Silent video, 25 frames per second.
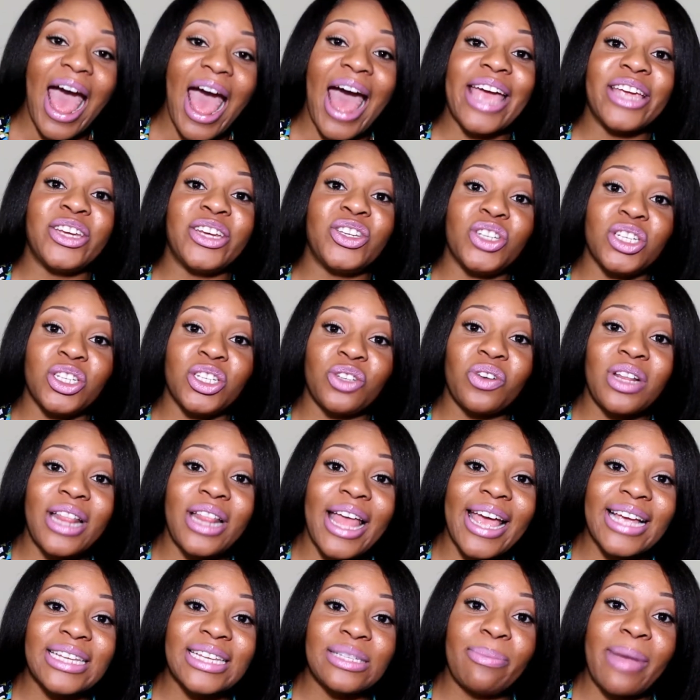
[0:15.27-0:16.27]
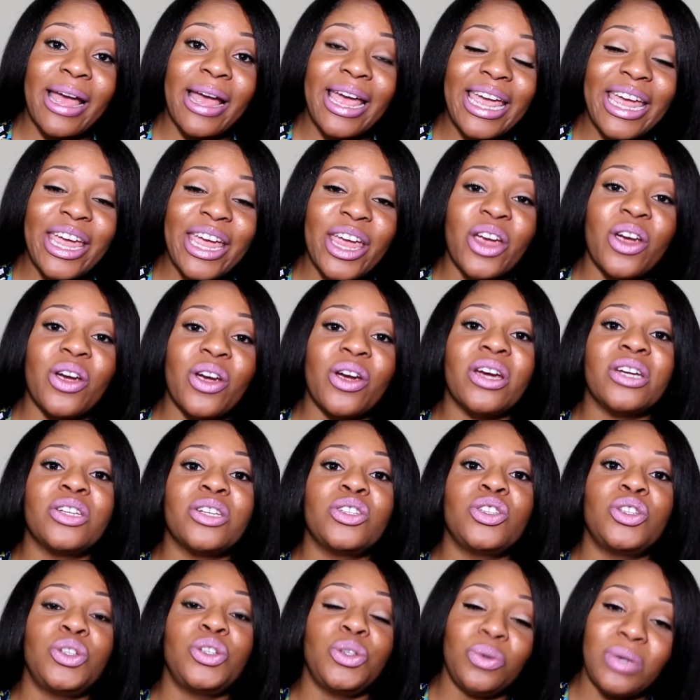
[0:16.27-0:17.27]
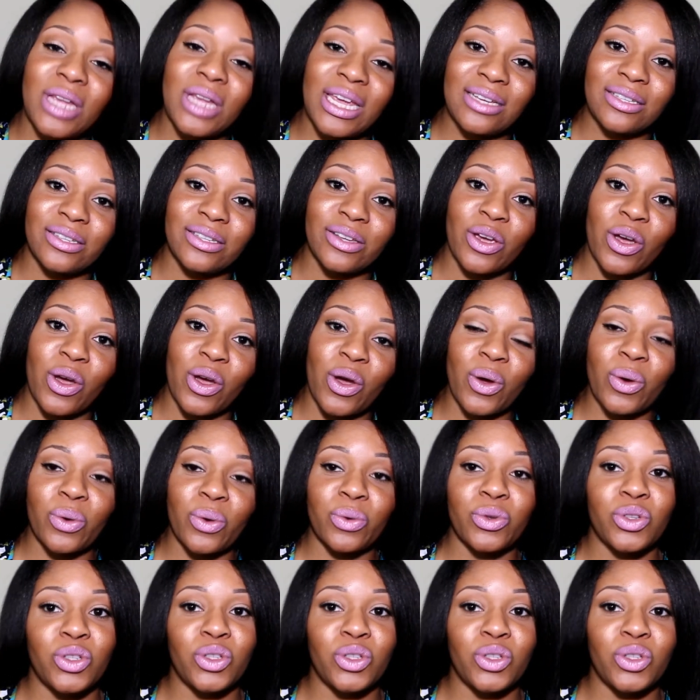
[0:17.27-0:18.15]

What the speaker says: I just relaxed my hair 2 days ago,